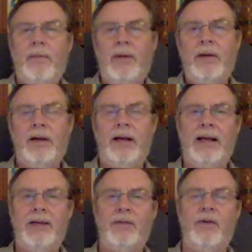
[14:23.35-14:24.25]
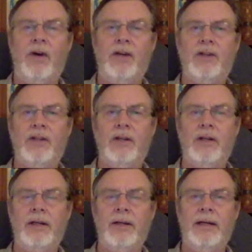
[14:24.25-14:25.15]
as far as
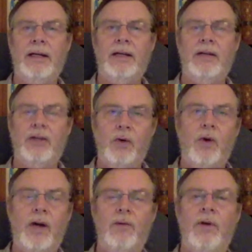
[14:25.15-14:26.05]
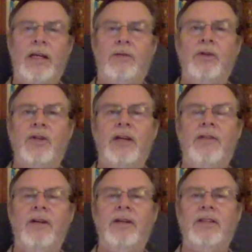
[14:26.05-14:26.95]
the Torah, when it was
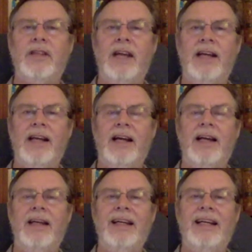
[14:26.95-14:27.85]
given on Sinai,